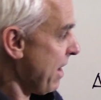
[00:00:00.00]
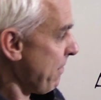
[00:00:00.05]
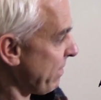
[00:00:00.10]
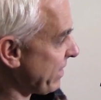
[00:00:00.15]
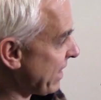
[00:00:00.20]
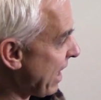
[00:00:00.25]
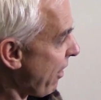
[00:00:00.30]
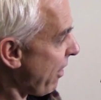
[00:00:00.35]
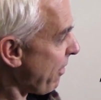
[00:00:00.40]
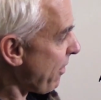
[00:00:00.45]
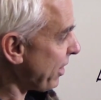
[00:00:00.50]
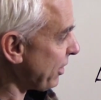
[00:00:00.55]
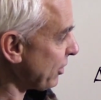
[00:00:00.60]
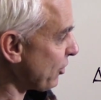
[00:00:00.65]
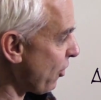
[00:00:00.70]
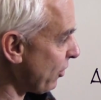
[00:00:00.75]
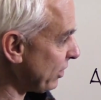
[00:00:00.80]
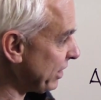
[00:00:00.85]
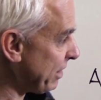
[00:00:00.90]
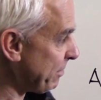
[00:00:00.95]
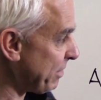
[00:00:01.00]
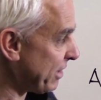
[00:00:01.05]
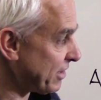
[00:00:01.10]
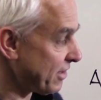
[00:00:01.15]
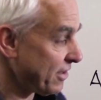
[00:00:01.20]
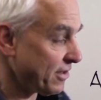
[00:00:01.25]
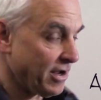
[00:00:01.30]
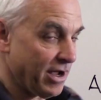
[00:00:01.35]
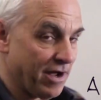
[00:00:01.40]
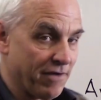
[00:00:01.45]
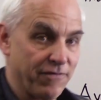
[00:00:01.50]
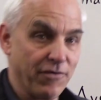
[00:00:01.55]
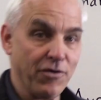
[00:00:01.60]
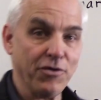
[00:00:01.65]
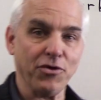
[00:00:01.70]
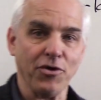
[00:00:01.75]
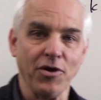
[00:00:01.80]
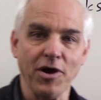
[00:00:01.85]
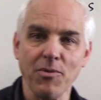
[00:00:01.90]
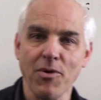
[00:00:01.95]
But now I want to go a little bit
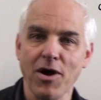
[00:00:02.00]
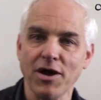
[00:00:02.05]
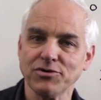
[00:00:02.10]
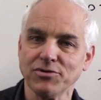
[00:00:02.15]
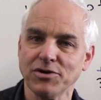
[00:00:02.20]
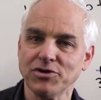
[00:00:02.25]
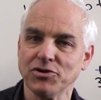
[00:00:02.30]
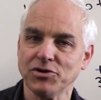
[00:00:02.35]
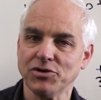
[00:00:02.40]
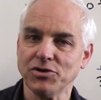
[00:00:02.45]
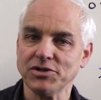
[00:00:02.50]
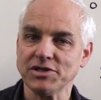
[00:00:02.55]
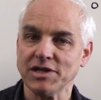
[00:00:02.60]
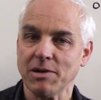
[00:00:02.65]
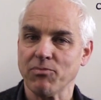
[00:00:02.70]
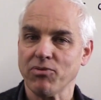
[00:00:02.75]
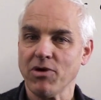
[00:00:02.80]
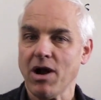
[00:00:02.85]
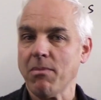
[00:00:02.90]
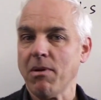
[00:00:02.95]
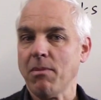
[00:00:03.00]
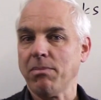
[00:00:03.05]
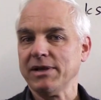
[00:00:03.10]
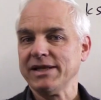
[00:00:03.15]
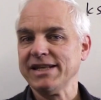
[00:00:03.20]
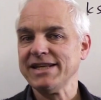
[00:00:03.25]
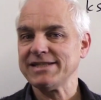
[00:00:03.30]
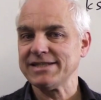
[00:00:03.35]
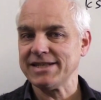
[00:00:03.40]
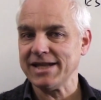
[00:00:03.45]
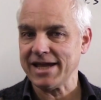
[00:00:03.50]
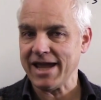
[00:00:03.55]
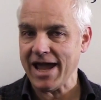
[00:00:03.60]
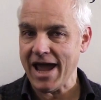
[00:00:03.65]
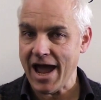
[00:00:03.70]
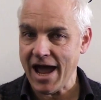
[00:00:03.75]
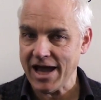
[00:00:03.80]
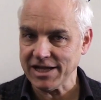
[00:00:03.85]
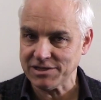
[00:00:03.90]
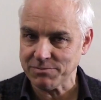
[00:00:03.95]
further. I want to introduce a probabilistic
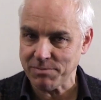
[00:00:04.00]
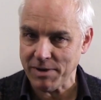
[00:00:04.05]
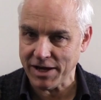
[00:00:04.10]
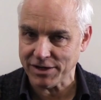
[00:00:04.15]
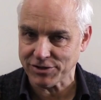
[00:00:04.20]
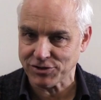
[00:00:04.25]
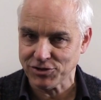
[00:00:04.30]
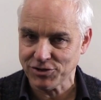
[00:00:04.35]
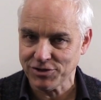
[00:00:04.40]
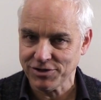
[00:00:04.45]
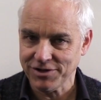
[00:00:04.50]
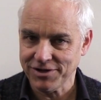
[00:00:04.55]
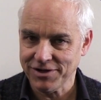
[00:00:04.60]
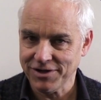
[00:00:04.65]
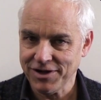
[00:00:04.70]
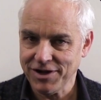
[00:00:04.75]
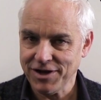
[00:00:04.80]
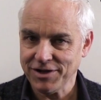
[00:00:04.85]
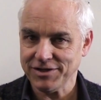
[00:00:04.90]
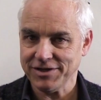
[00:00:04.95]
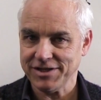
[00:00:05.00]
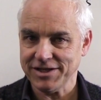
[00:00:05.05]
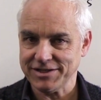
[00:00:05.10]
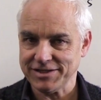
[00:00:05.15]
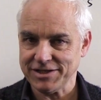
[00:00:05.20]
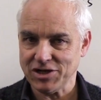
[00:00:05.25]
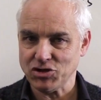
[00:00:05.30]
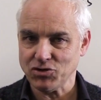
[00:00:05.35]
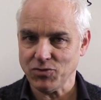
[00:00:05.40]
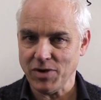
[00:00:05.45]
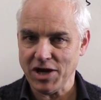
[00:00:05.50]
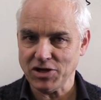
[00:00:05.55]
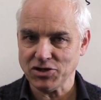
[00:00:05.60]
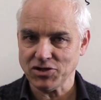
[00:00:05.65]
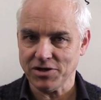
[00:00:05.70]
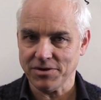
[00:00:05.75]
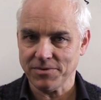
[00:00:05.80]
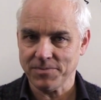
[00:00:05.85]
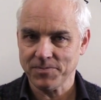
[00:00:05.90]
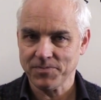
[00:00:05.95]
aspect to this
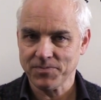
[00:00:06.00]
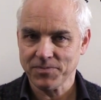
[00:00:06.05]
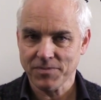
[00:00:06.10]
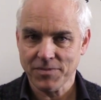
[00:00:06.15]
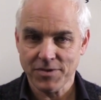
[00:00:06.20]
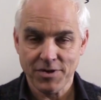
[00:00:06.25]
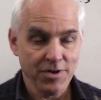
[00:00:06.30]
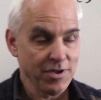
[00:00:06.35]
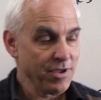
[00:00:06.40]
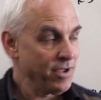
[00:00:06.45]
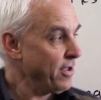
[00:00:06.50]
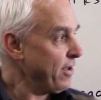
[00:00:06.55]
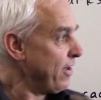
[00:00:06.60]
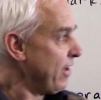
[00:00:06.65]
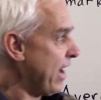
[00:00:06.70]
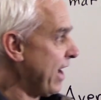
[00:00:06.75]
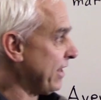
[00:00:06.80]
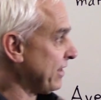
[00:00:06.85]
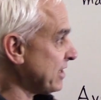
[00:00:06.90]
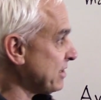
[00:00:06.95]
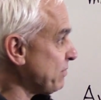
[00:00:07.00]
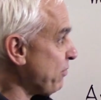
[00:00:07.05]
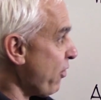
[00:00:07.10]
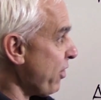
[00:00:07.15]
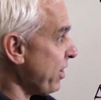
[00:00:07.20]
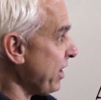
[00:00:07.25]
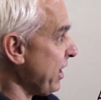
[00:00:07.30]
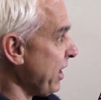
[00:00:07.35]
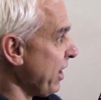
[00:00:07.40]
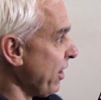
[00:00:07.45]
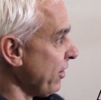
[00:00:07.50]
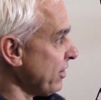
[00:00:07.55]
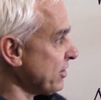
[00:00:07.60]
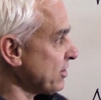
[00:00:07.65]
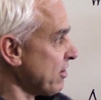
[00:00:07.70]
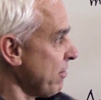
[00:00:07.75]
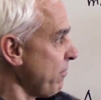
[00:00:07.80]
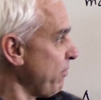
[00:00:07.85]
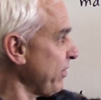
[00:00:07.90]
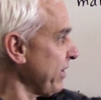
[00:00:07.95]
situation. At this point here, it's
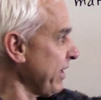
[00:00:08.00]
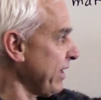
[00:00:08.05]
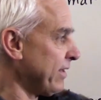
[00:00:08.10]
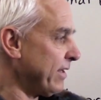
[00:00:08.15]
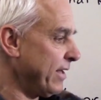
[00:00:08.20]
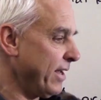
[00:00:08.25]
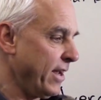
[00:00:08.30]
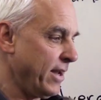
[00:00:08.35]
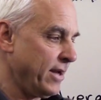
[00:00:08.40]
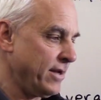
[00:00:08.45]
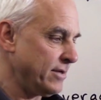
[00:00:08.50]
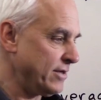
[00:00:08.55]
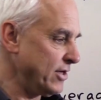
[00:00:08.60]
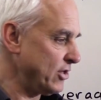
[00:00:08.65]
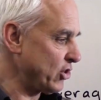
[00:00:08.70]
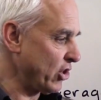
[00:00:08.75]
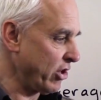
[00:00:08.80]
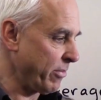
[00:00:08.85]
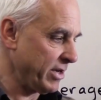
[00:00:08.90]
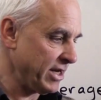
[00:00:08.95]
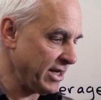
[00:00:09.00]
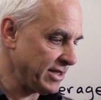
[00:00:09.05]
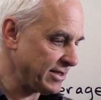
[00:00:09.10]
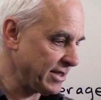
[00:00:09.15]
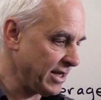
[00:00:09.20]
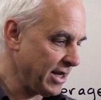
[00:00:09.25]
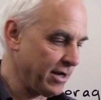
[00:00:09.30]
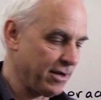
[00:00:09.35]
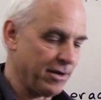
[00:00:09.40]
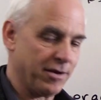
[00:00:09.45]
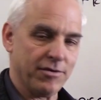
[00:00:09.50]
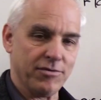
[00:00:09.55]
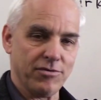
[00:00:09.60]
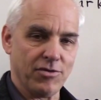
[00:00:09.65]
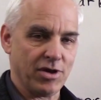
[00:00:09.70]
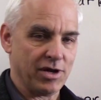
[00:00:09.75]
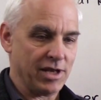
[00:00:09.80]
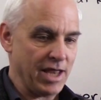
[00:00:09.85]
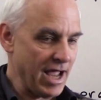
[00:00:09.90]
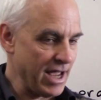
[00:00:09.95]
completely deterministic.
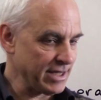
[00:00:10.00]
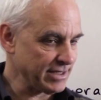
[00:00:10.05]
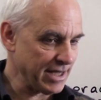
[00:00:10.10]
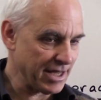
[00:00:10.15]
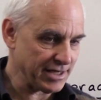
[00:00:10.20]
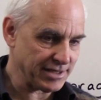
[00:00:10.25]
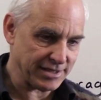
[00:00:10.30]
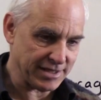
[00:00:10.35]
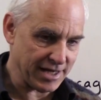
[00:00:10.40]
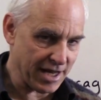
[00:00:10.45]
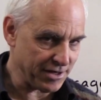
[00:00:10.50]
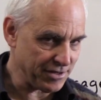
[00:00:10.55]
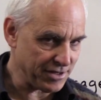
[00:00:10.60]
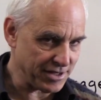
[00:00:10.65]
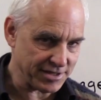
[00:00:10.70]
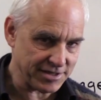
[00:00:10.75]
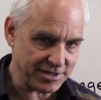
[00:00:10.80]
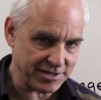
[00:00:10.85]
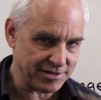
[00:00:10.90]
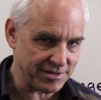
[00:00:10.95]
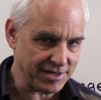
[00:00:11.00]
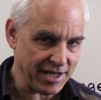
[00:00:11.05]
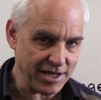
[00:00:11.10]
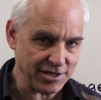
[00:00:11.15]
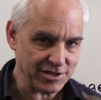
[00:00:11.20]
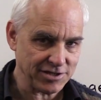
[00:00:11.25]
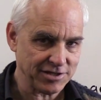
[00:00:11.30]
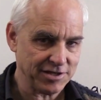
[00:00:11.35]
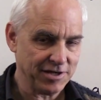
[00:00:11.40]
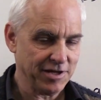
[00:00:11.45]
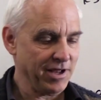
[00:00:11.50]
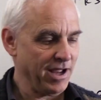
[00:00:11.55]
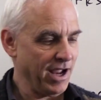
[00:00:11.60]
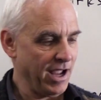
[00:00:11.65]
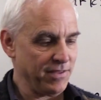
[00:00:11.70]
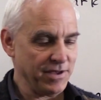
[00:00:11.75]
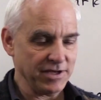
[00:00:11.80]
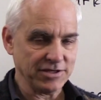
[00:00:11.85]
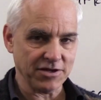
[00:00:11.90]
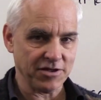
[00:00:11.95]
The class has done this test,
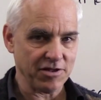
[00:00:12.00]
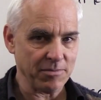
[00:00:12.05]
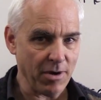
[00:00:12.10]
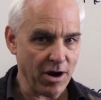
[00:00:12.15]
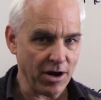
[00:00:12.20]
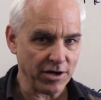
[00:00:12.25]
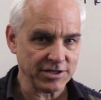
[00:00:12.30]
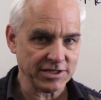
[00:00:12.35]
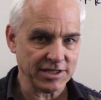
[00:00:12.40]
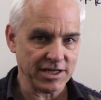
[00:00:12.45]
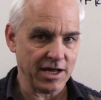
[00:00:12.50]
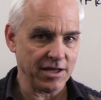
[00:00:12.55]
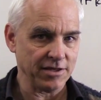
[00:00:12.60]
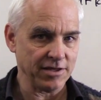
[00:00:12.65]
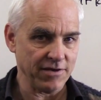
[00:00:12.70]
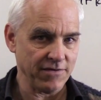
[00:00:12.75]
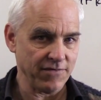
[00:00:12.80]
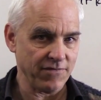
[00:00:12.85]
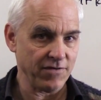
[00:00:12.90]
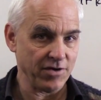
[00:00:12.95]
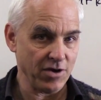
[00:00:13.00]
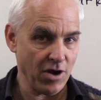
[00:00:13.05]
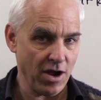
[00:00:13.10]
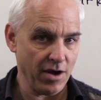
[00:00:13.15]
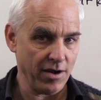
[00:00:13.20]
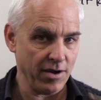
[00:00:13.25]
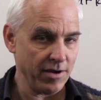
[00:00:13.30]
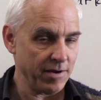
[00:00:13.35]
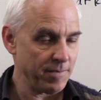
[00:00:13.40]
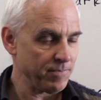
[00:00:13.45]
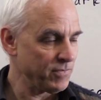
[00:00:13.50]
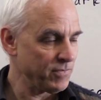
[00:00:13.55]
and these are the marks they've gotten.